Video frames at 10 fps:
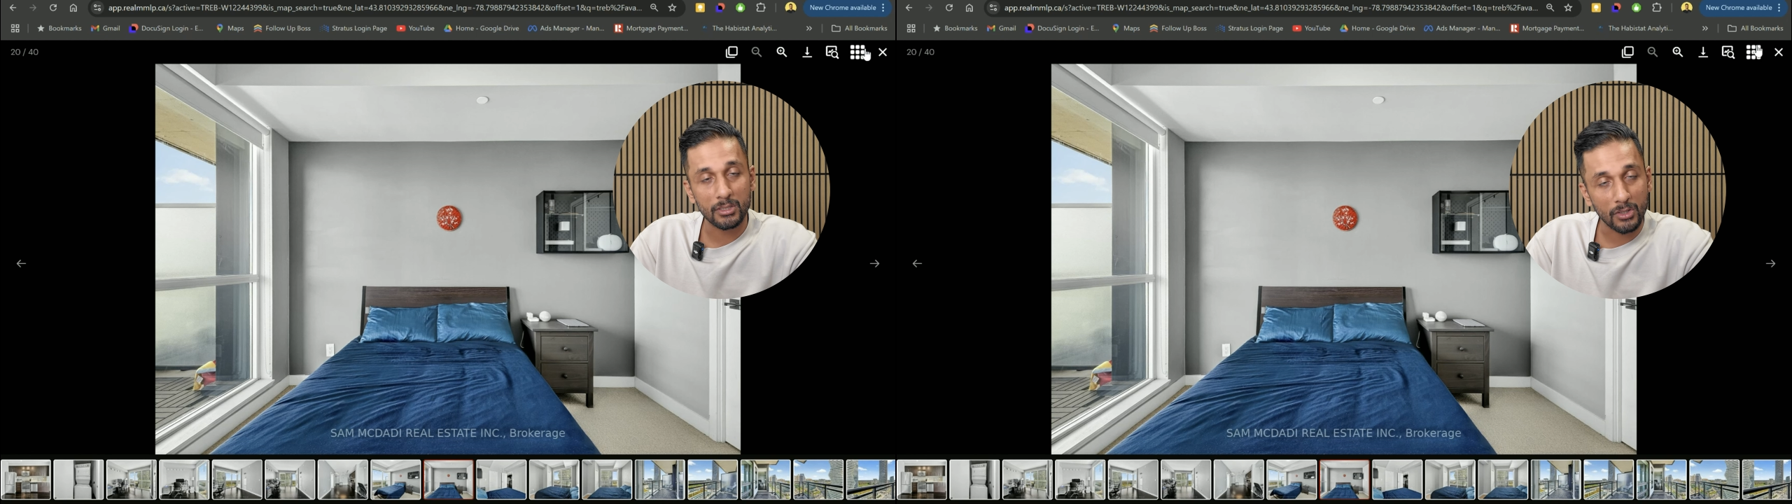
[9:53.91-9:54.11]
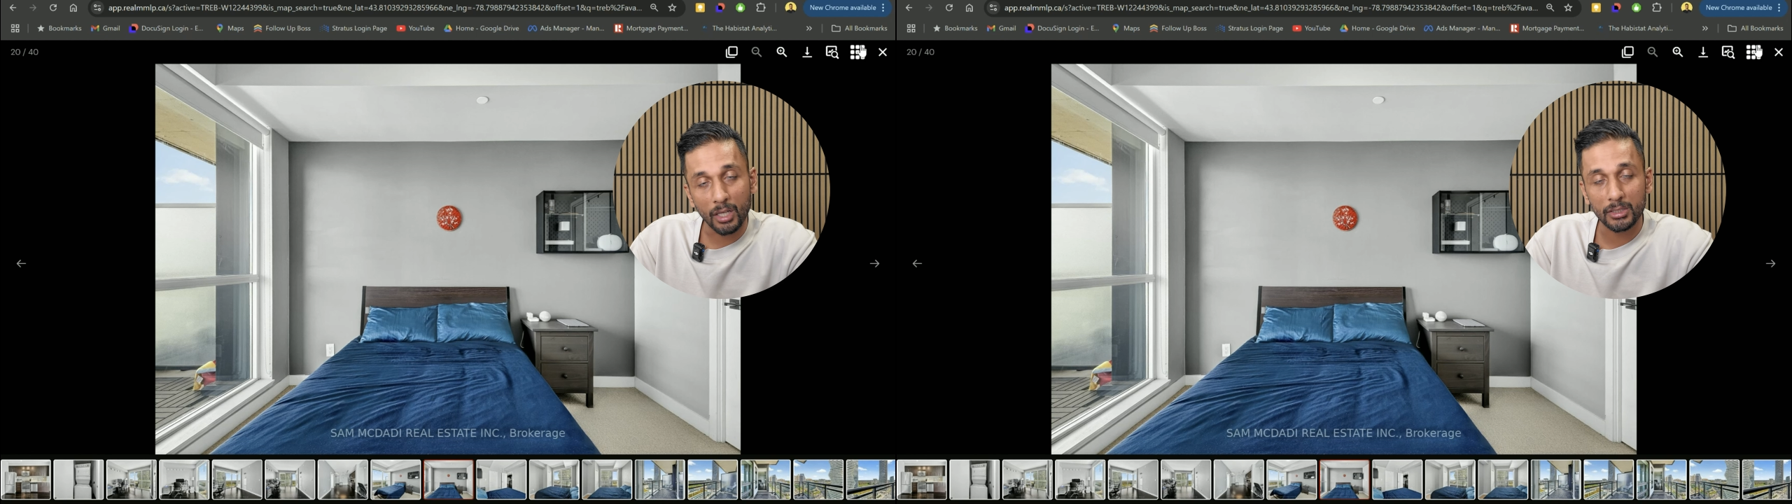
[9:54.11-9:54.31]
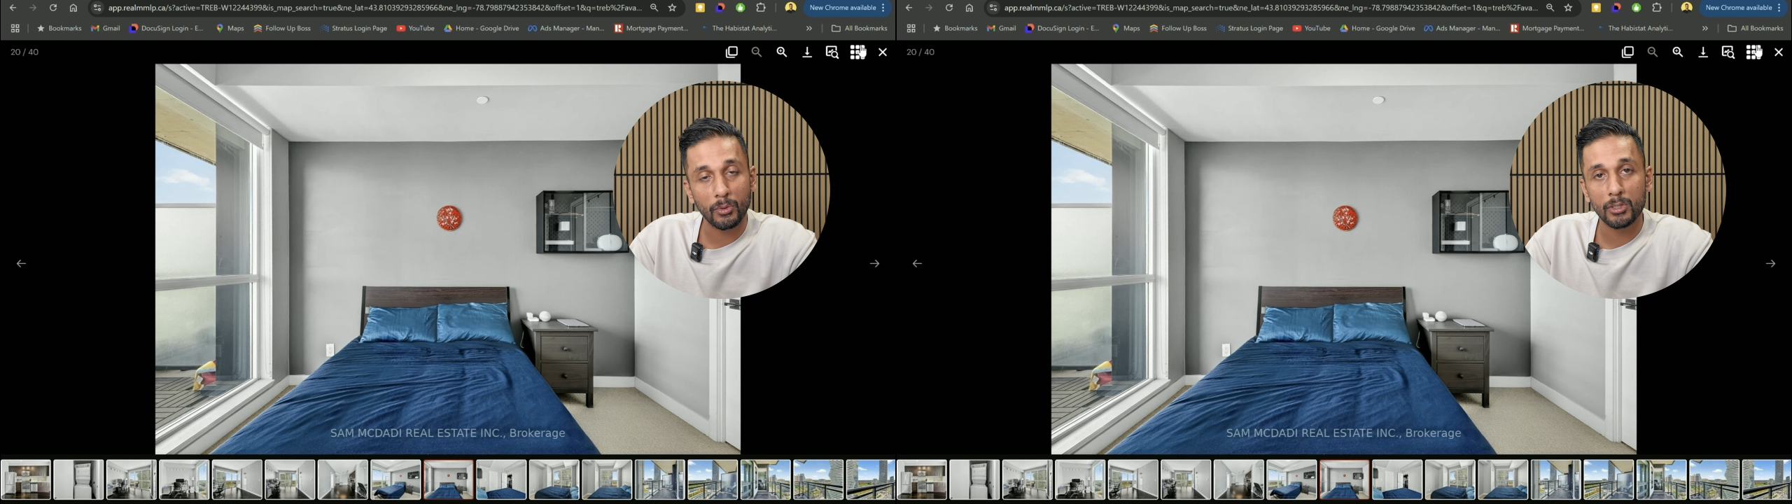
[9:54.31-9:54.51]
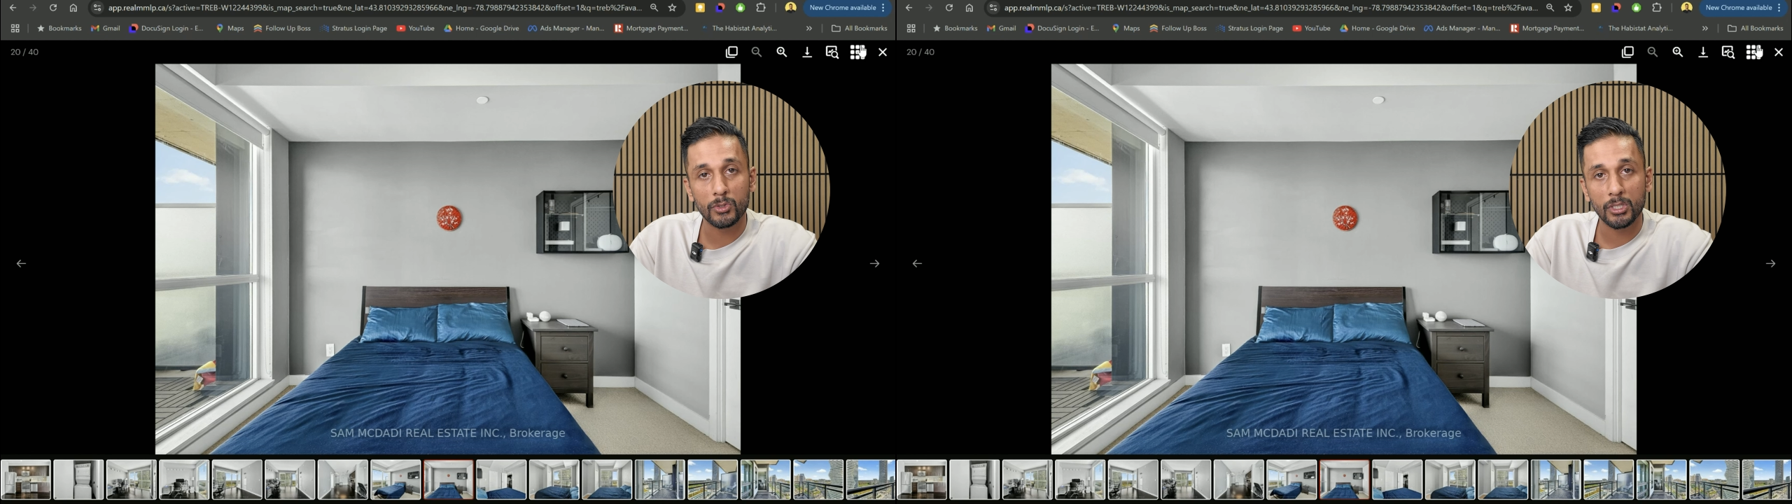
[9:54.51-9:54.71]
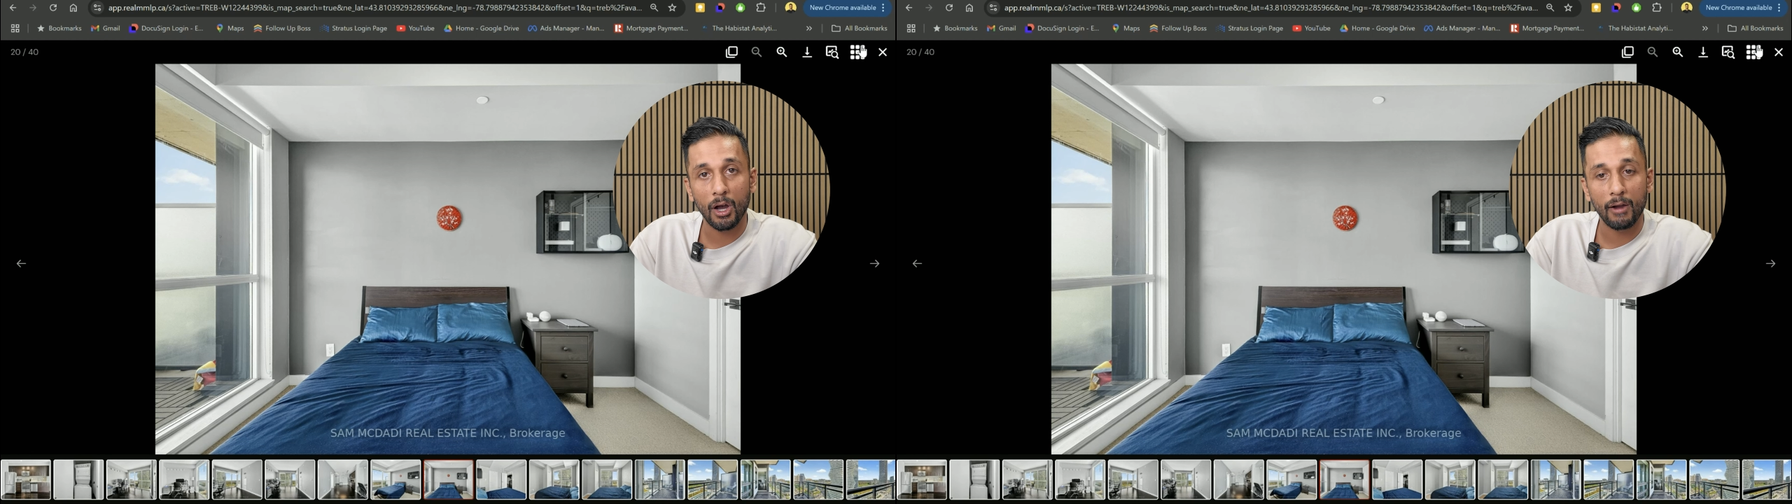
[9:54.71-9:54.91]
not the ones
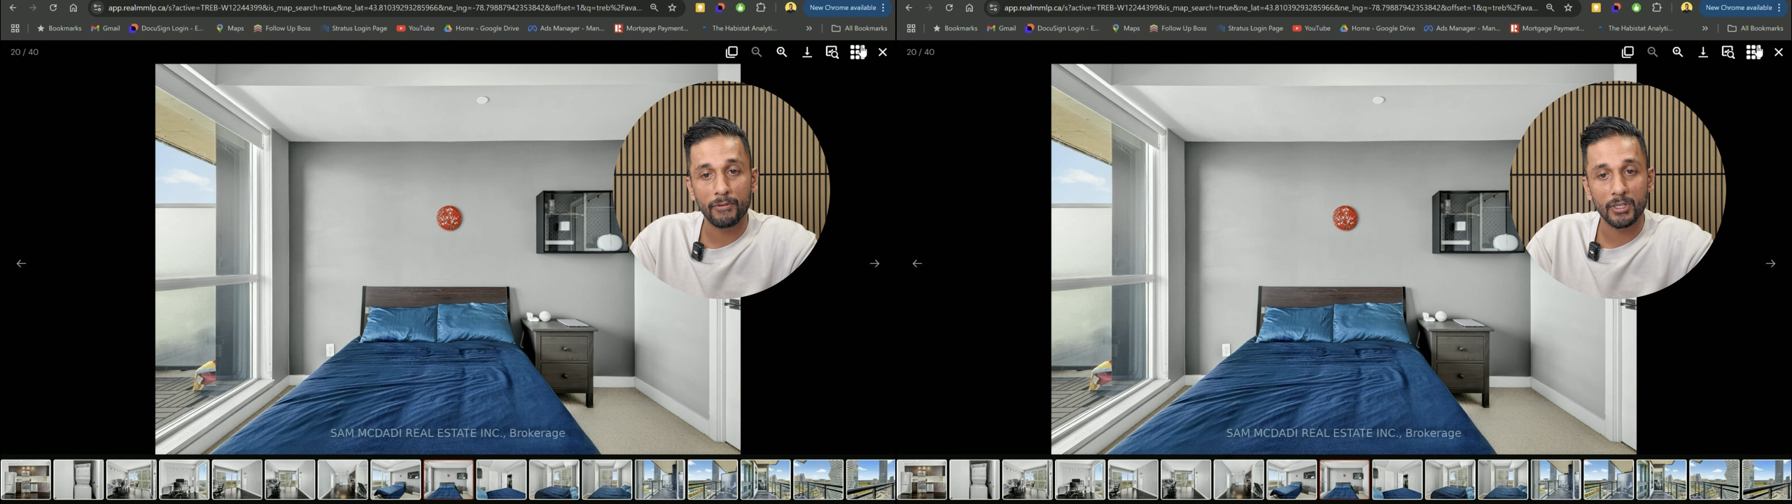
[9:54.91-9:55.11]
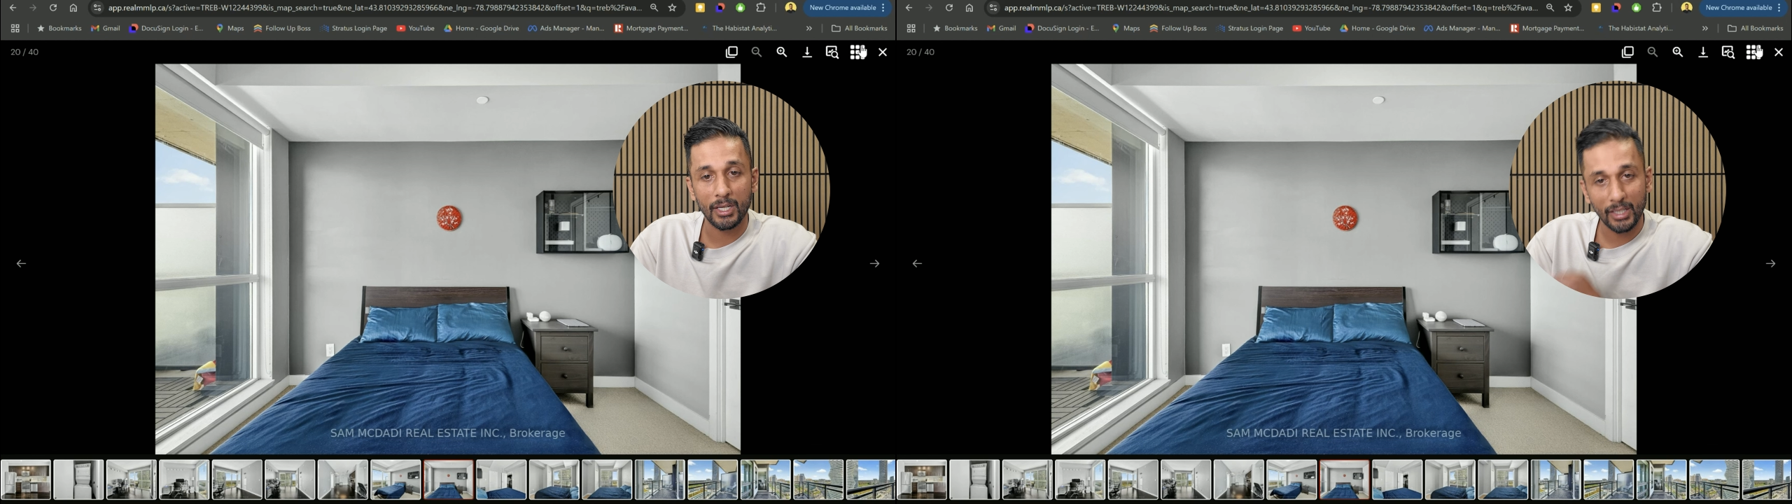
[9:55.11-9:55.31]
with the offer date.